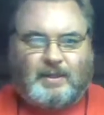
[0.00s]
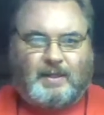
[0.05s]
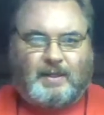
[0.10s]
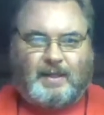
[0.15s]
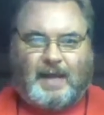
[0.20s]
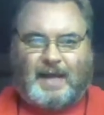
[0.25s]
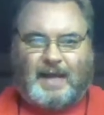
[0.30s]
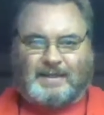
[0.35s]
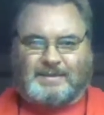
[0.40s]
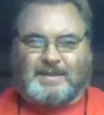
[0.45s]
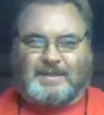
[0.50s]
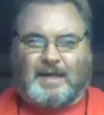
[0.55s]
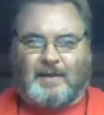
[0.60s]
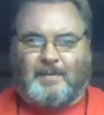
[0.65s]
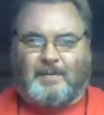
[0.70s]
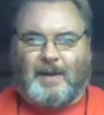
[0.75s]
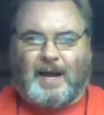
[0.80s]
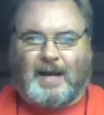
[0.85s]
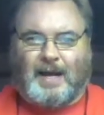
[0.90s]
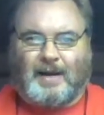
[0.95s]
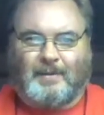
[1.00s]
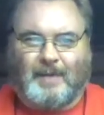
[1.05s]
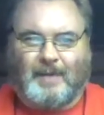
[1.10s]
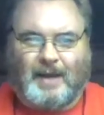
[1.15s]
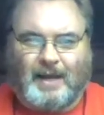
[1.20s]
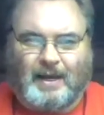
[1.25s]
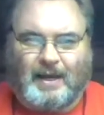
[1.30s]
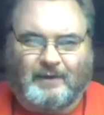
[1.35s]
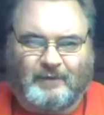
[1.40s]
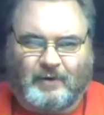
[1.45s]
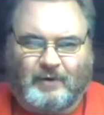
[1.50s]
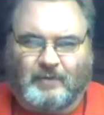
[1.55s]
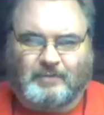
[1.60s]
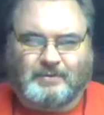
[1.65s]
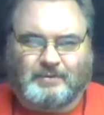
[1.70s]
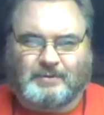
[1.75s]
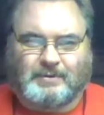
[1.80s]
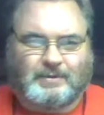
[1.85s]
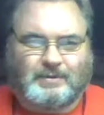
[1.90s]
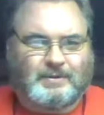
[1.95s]
That's the bottom line,
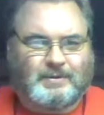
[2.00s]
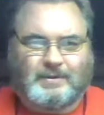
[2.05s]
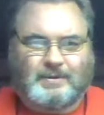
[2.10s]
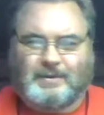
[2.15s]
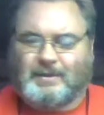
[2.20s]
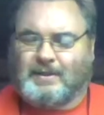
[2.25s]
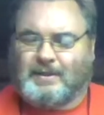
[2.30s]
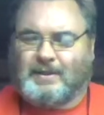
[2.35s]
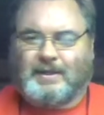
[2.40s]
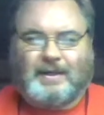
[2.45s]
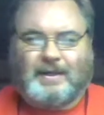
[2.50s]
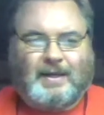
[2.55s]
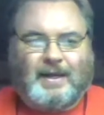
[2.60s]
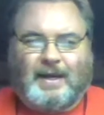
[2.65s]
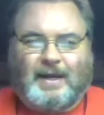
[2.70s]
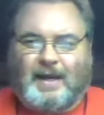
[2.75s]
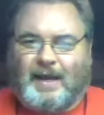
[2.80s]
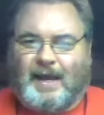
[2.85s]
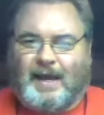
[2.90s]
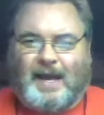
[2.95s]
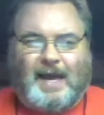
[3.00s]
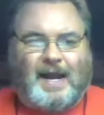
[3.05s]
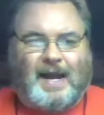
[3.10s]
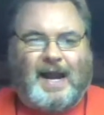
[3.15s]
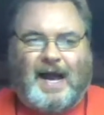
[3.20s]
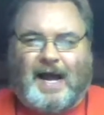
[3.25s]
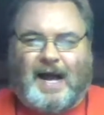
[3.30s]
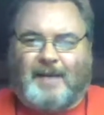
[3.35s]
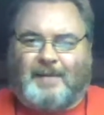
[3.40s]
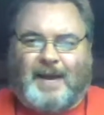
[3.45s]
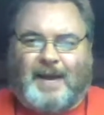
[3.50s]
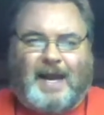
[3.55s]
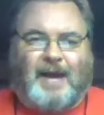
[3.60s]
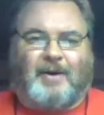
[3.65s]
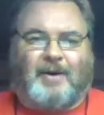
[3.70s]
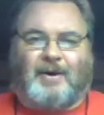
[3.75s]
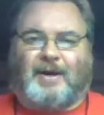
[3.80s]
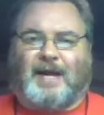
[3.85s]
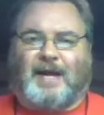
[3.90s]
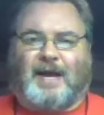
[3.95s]
folks. And I'm
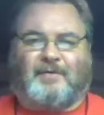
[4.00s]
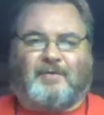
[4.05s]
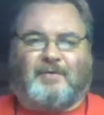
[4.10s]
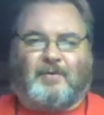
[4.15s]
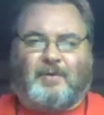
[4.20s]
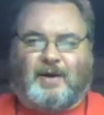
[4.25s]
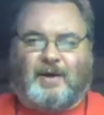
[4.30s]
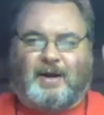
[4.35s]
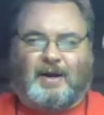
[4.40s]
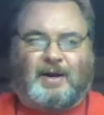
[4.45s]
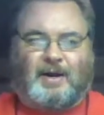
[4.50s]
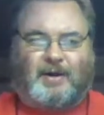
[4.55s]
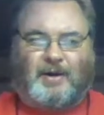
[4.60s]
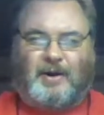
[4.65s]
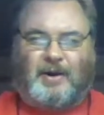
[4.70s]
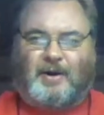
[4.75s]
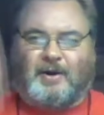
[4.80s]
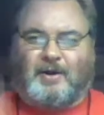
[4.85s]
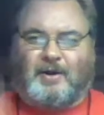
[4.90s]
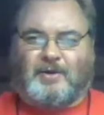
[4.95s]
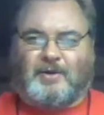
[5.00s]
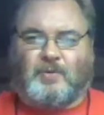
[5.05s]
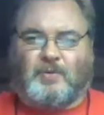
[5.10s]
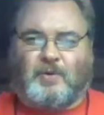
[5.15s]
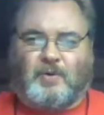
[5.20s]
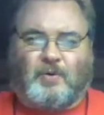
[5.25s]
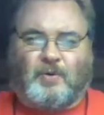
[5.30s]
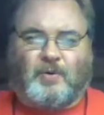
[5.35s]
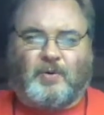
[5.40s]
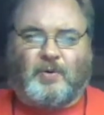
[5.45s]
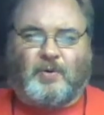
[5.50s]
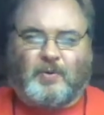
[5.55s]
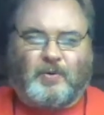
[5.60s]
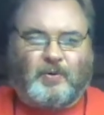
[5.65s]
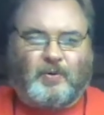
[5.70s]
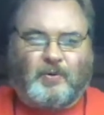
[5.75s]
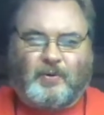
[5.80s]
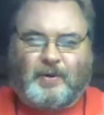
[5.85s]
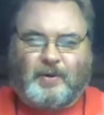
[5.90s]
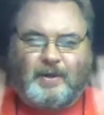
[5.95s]
hairy everywhere, girls.
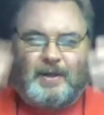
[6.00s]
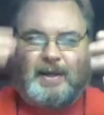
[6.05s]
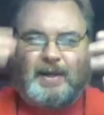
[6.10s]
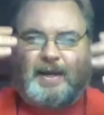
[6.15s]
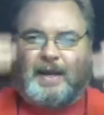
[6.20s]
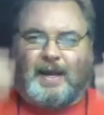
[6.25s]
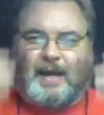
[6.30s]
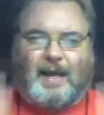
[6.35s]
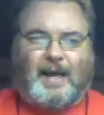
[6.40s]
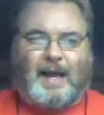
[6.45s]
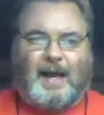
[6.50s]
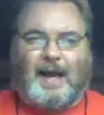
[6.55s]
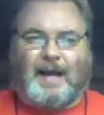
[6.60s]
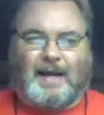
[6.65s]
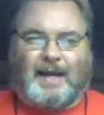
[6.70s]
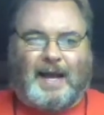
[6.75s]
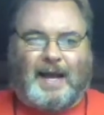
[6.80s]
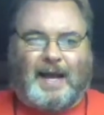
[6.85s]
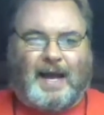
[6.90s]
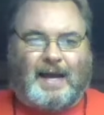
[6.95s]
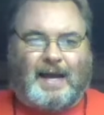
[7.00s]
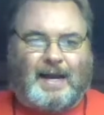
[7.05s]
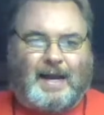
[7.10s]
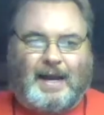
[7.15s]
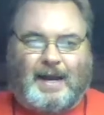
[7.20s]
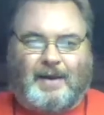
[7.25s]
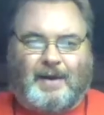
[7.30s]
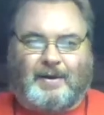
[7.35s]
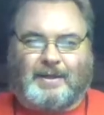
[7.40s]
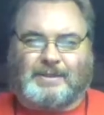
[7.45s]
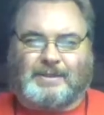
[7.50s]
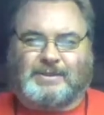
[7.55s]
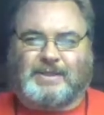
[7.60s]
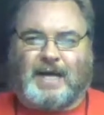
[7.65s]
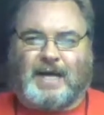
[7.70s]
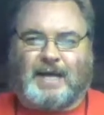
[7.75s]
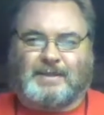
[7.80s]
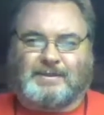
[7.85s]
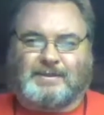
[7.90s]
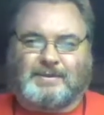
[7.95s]
Woo! I got a hairy
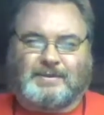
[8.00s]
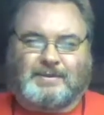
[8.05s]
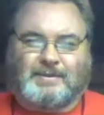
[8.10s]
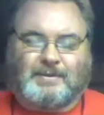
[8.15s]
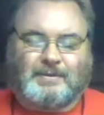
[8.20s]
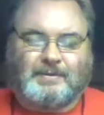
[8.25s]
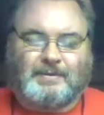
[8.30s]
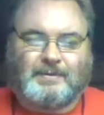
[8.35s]
chest.